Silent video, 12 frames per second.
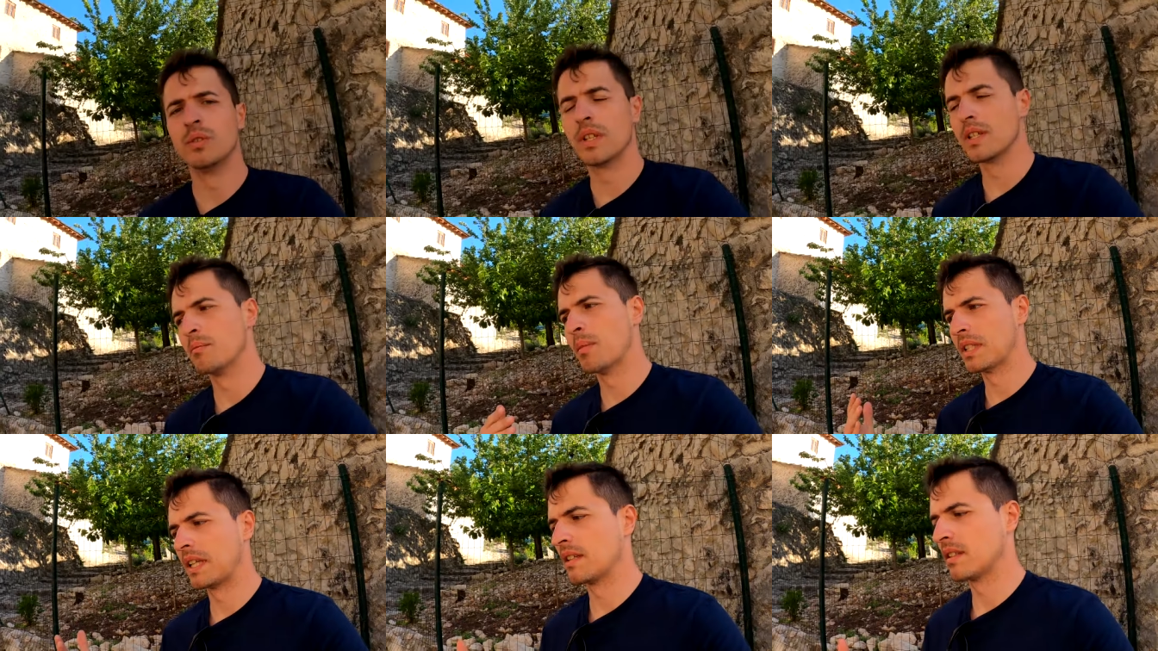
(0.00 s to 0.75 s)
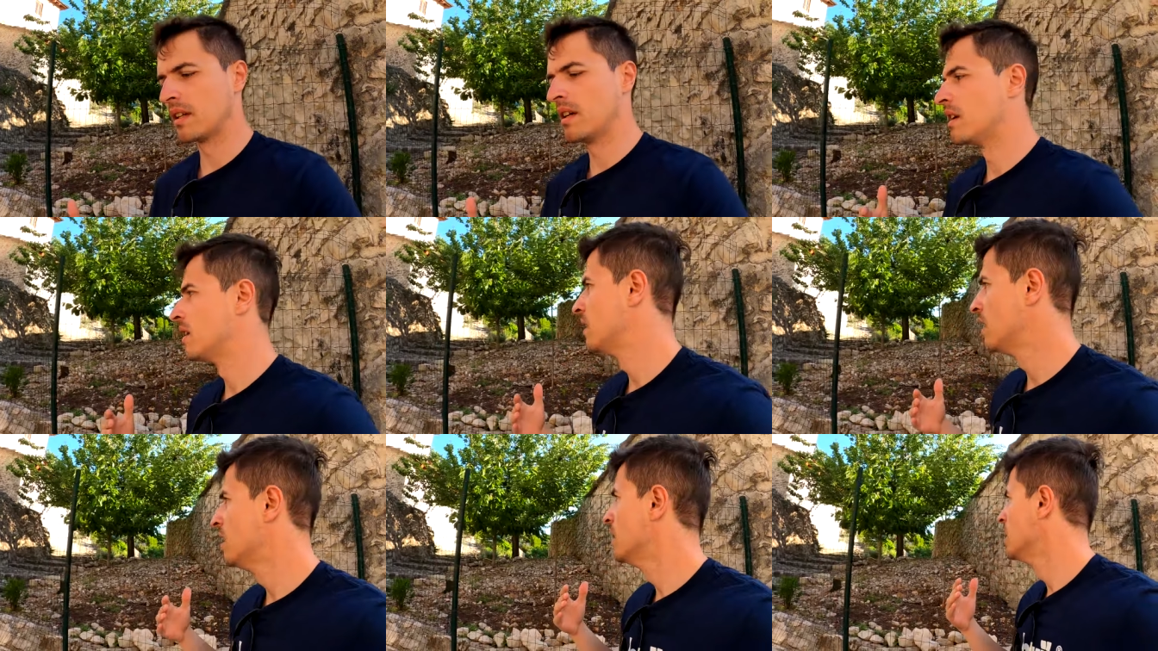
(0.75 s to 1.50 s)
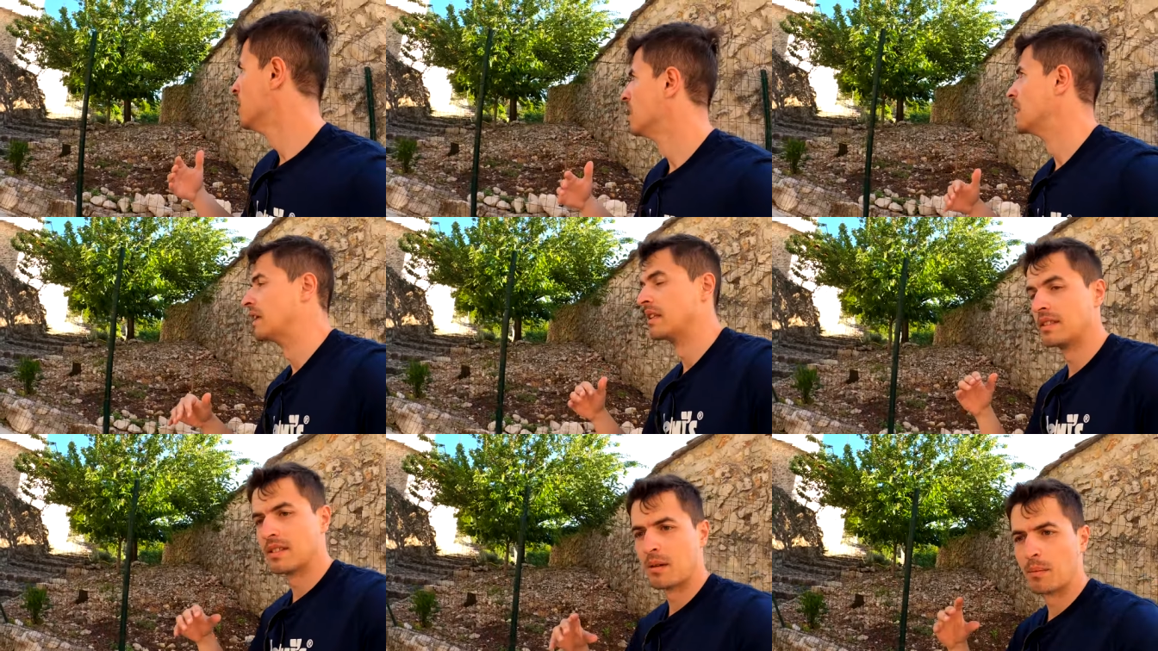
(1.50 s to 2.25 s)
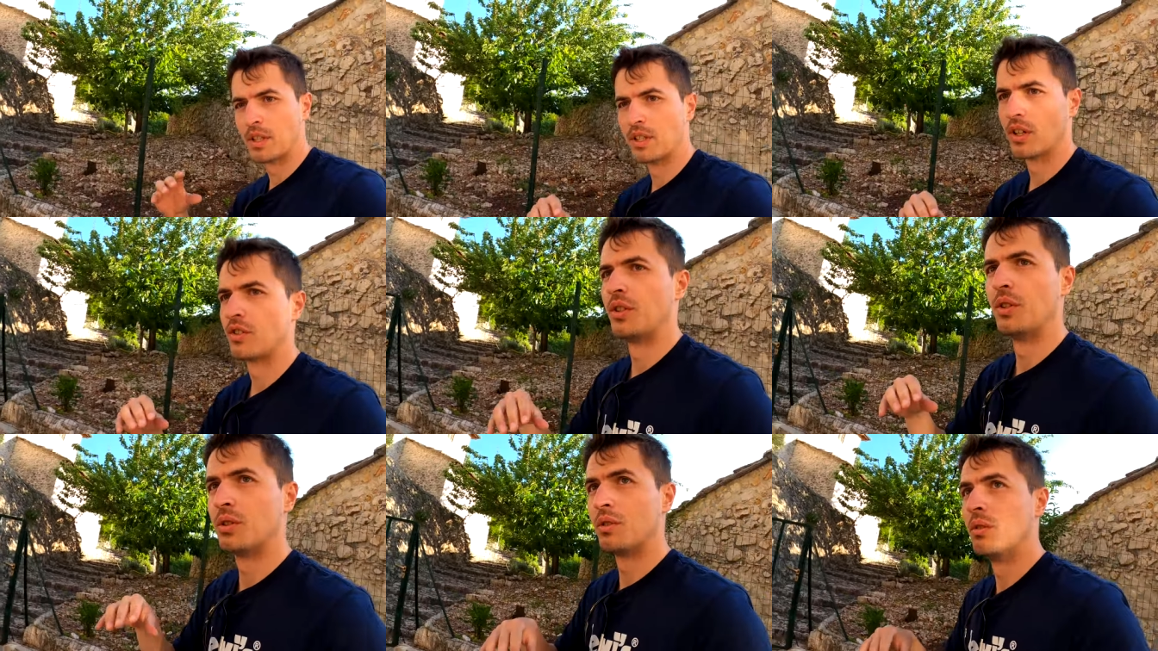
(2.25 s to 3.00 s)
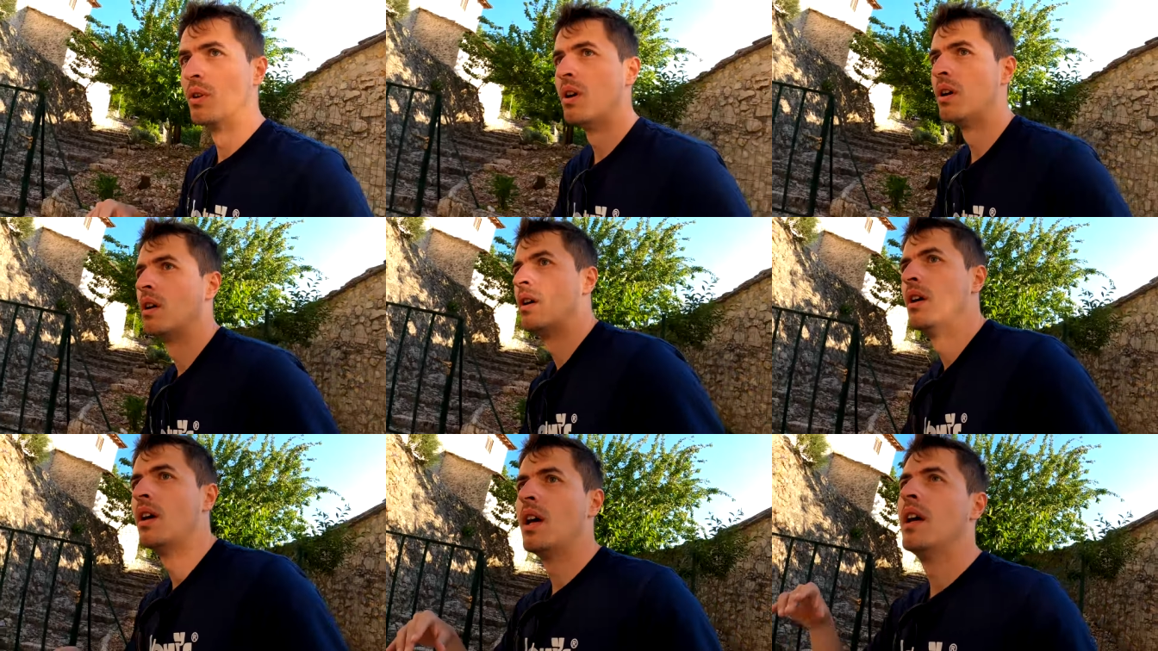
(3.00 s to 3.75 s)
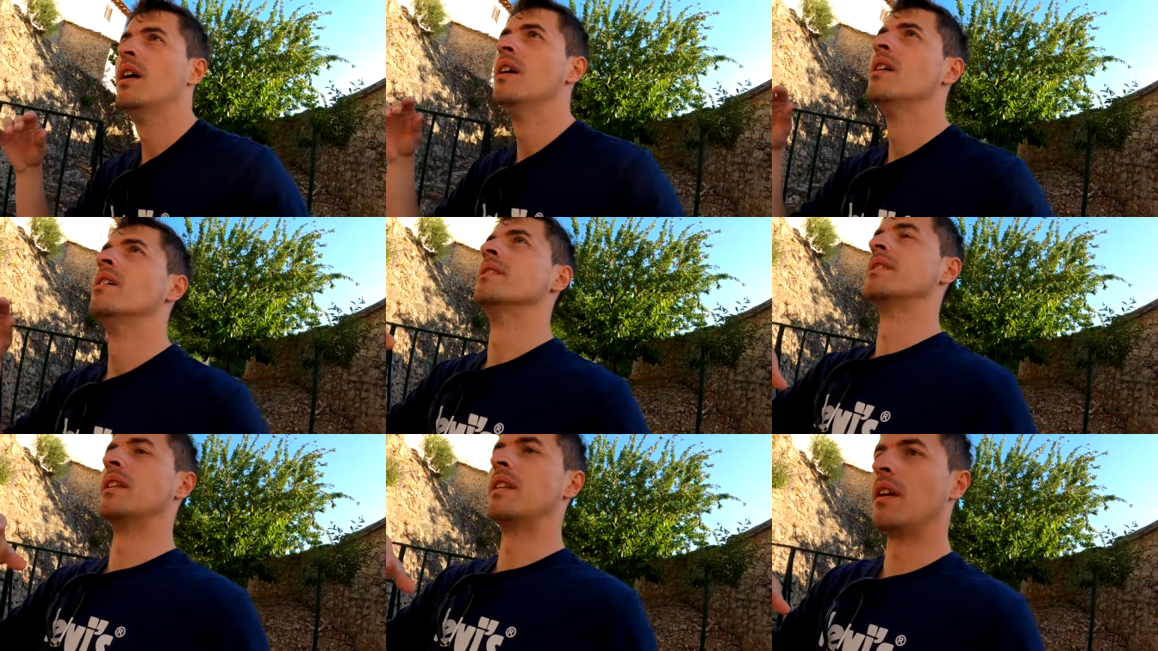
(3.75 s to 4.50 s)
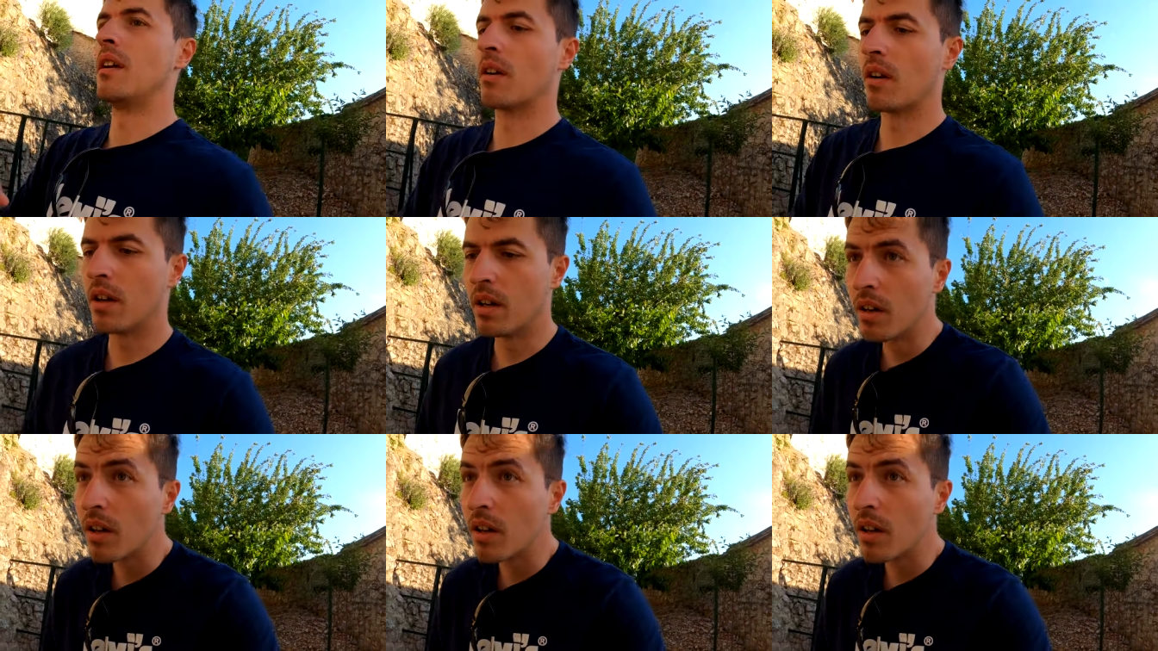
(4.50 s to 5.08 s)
used as a madrasa and Islamic judge used to sit here